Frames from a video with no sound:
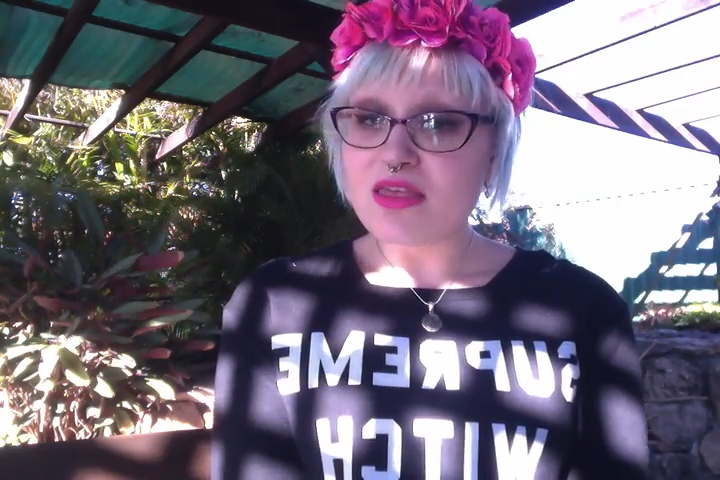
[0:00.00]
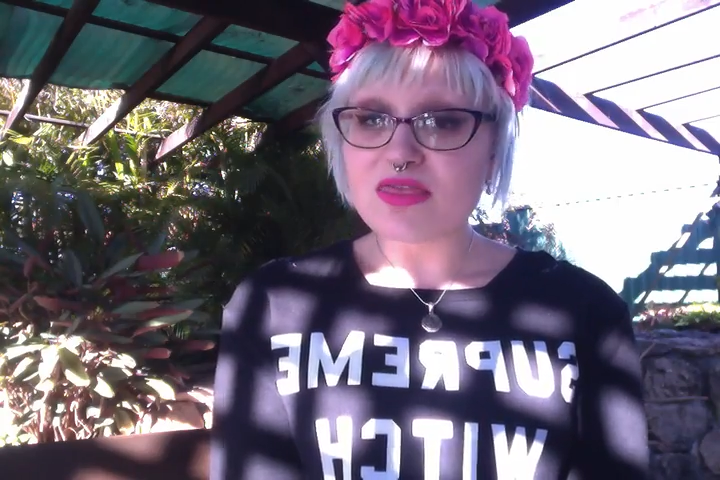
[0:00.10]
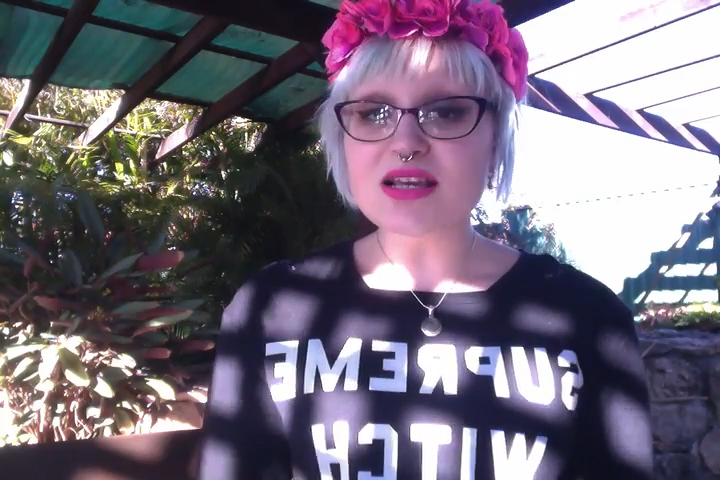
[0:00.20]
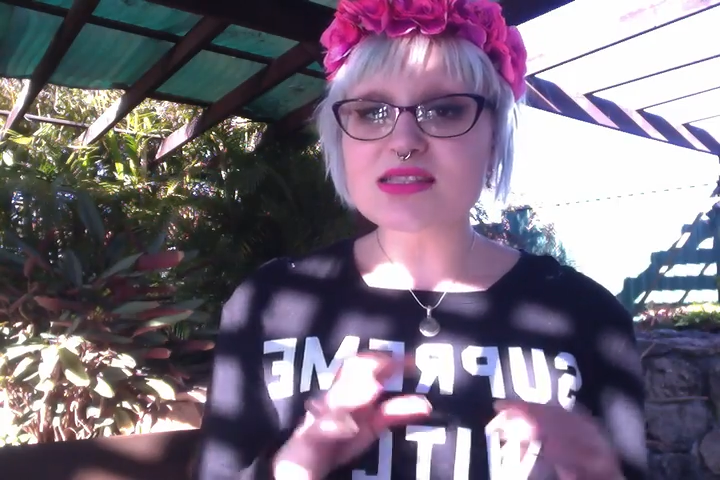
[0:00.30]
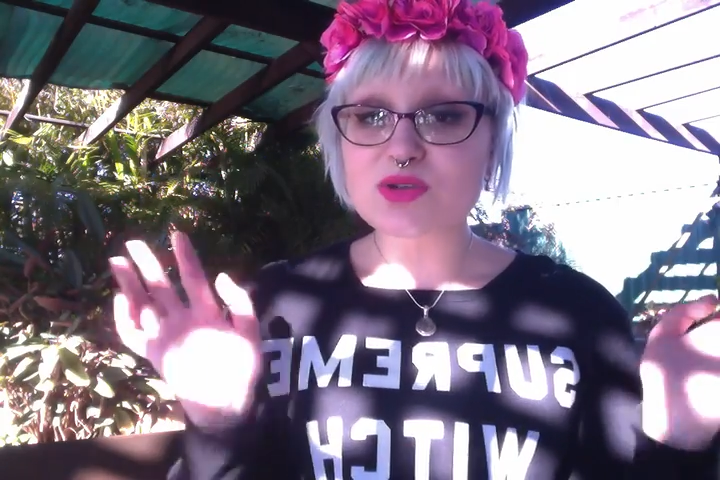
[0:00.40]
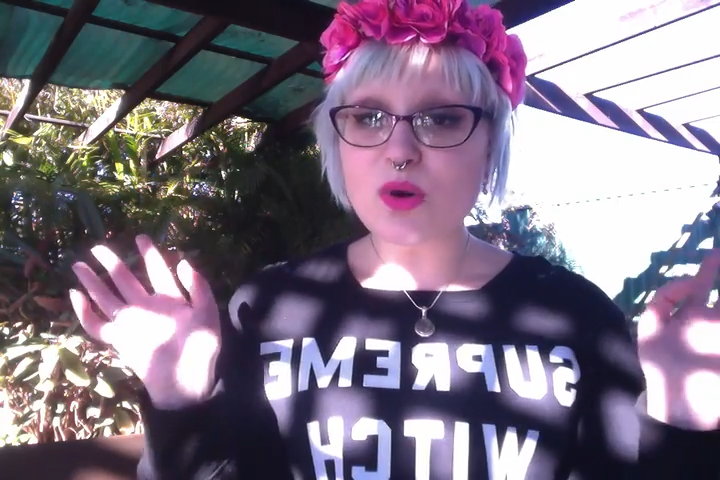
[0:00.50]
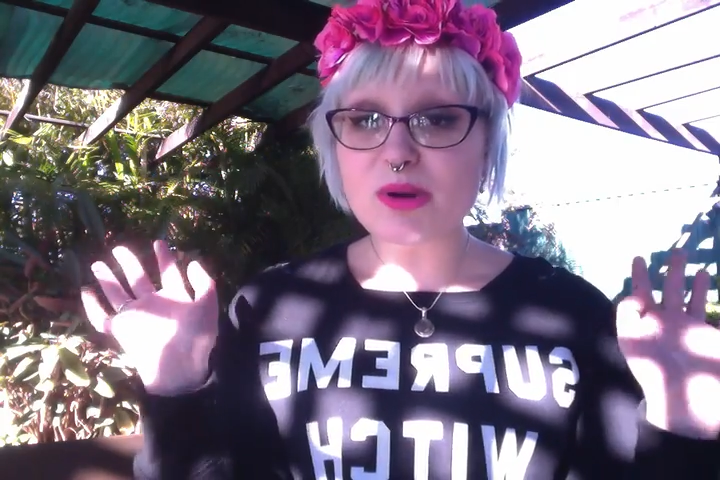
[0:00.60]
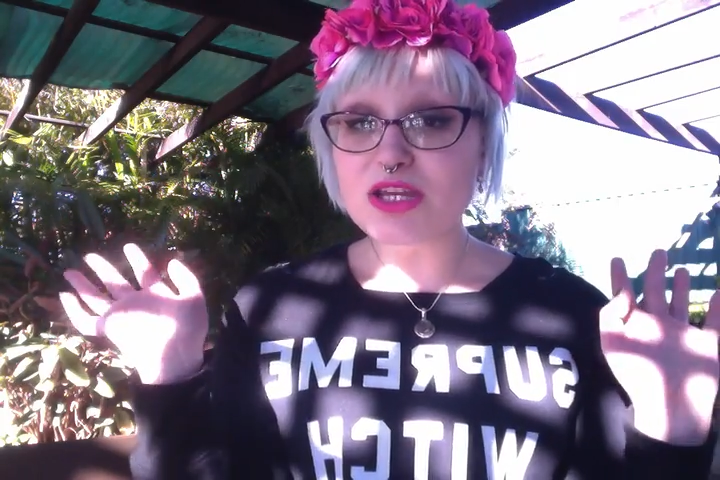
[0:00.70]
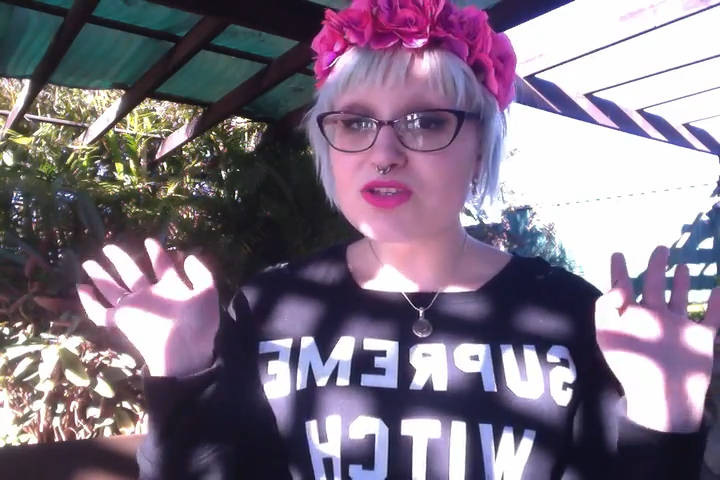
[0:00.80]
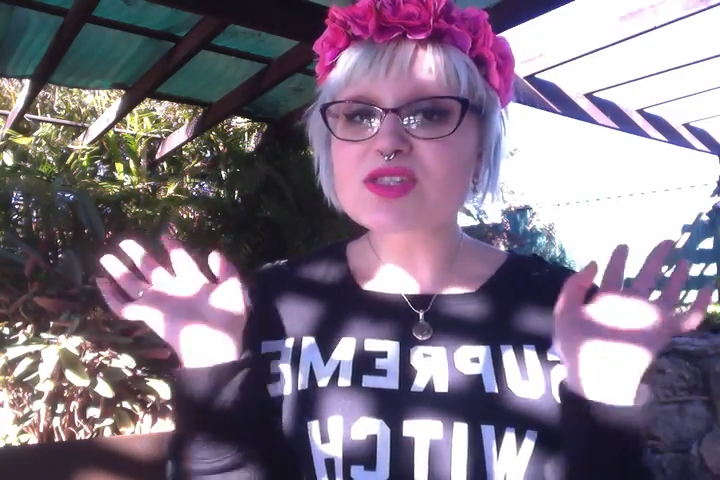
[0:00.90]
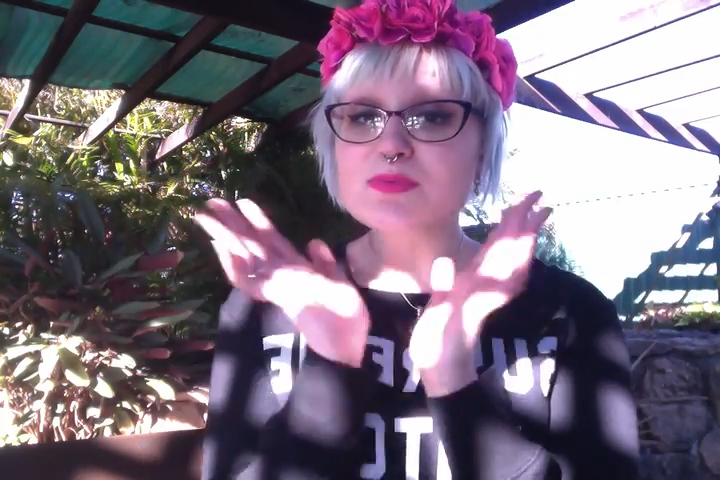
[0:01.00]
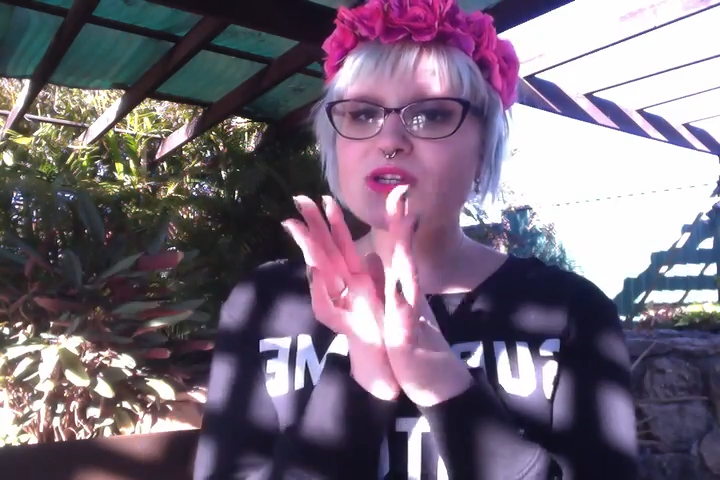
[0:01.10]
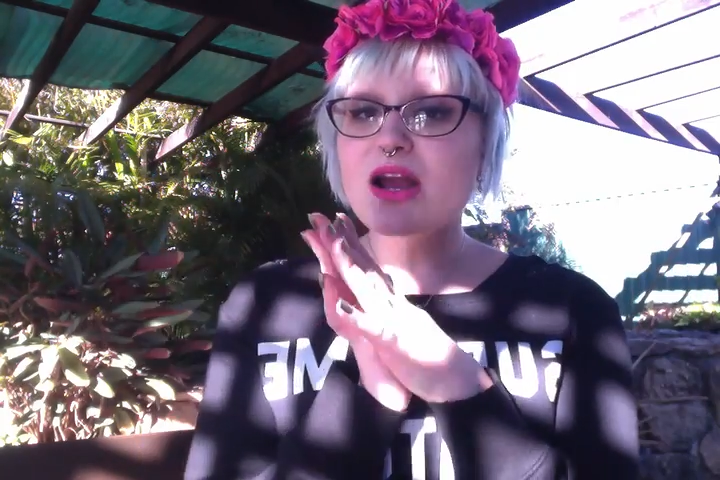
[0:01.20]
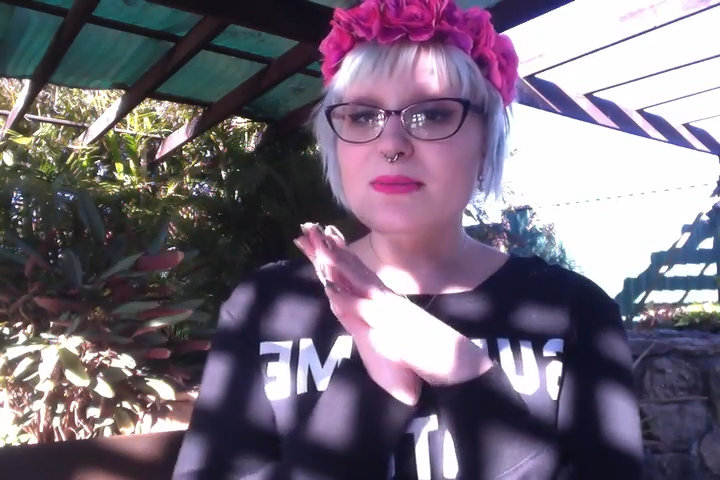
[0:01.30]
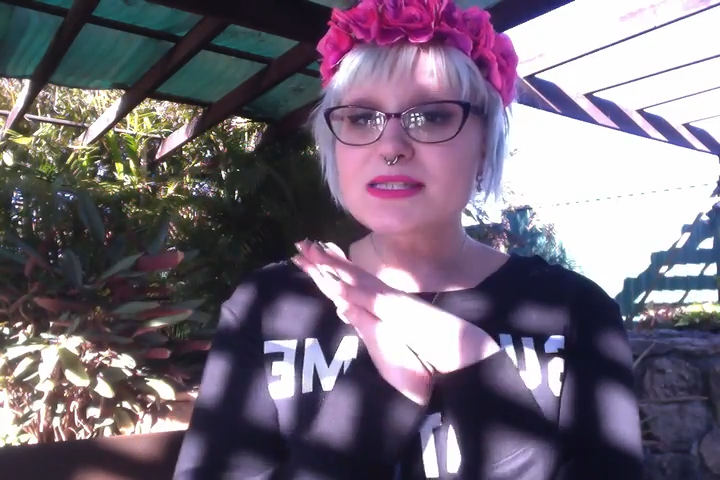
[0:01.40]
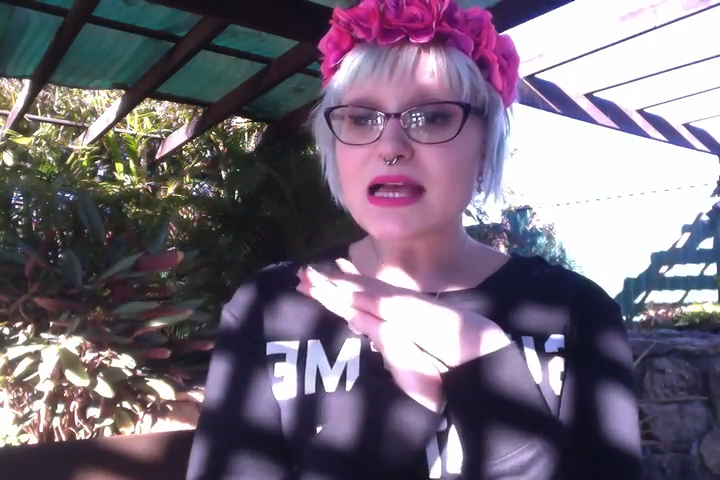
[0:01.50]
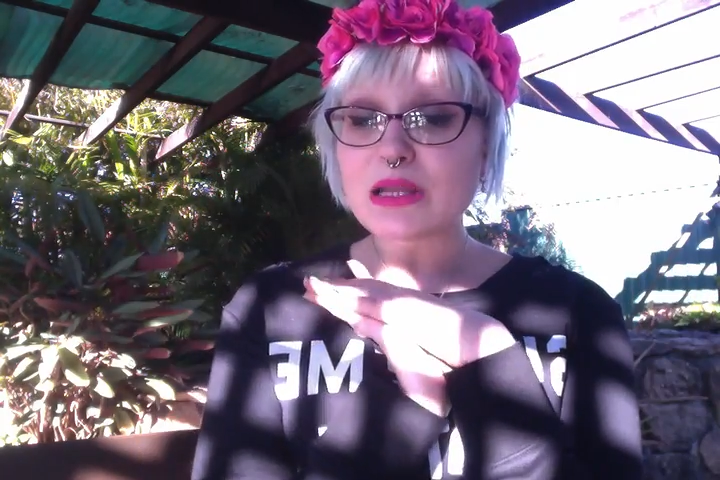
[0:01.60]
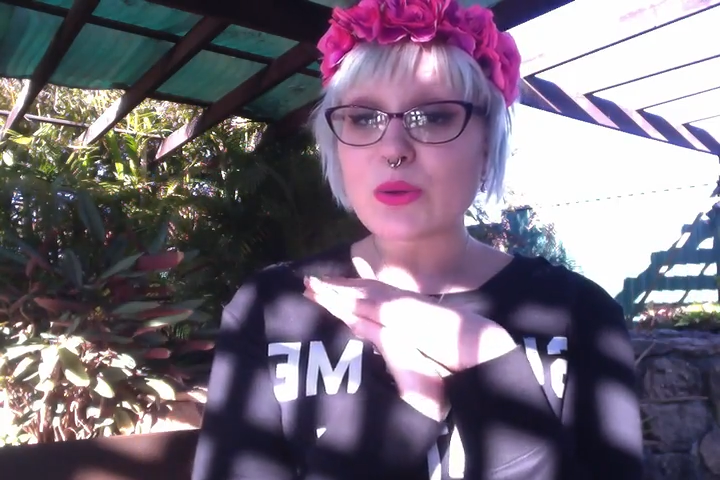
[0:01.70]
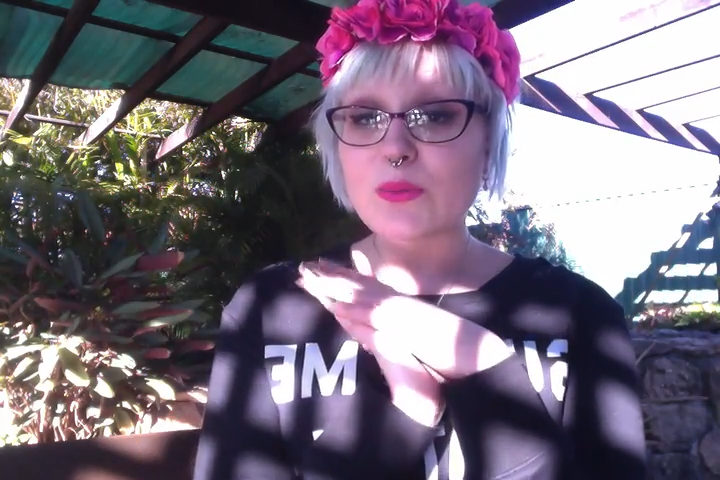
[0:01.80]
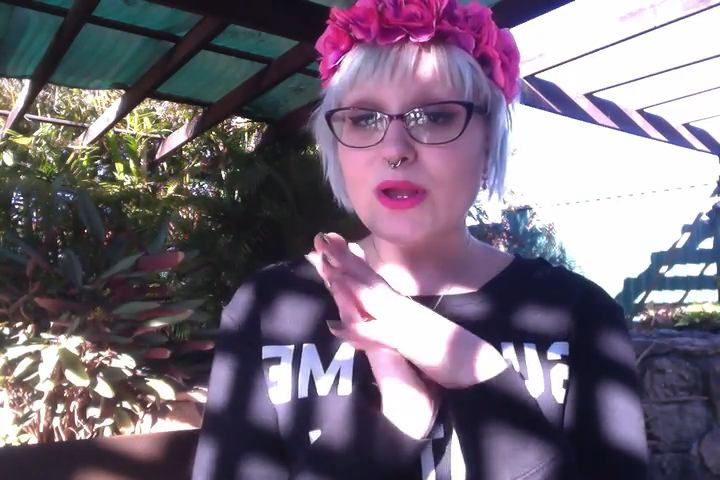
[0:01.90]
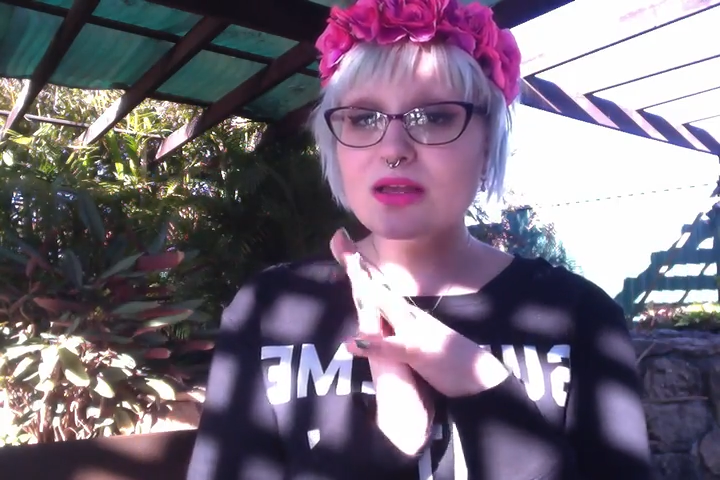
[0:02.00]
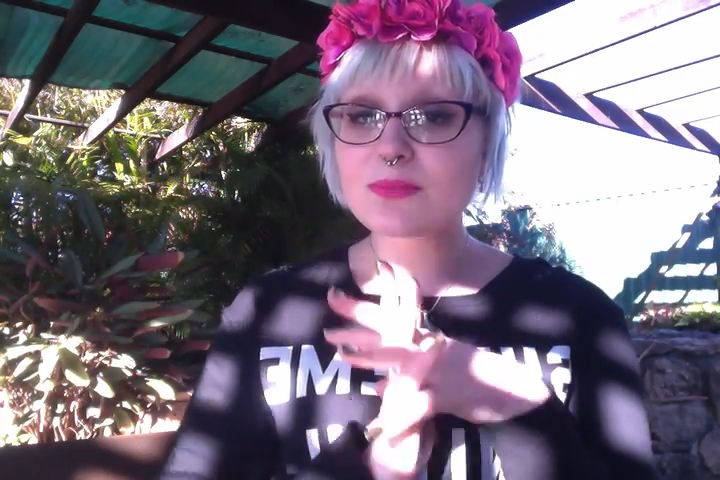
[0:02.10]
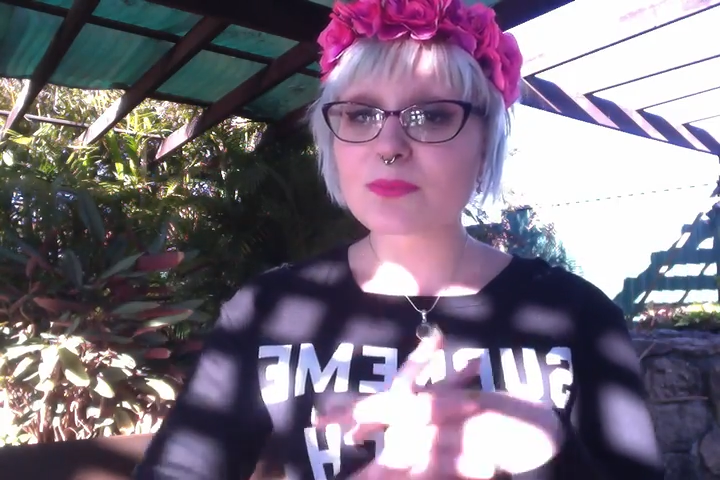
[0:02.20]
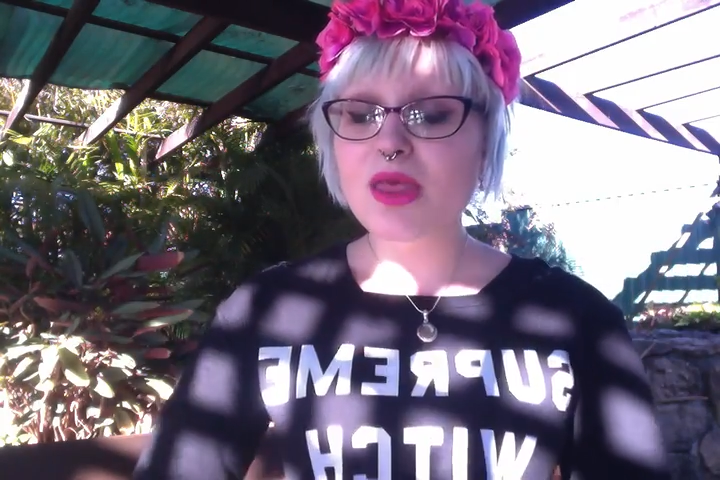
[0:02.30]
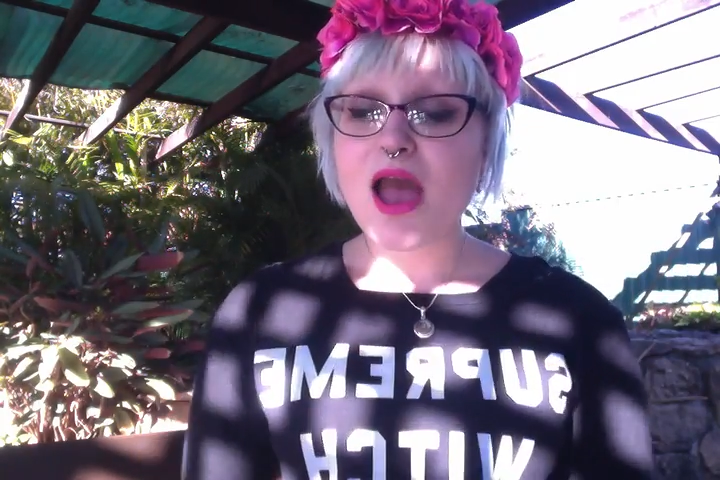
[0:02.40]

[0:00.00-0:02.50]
Thanks to all my new subscribers, hello and welcome.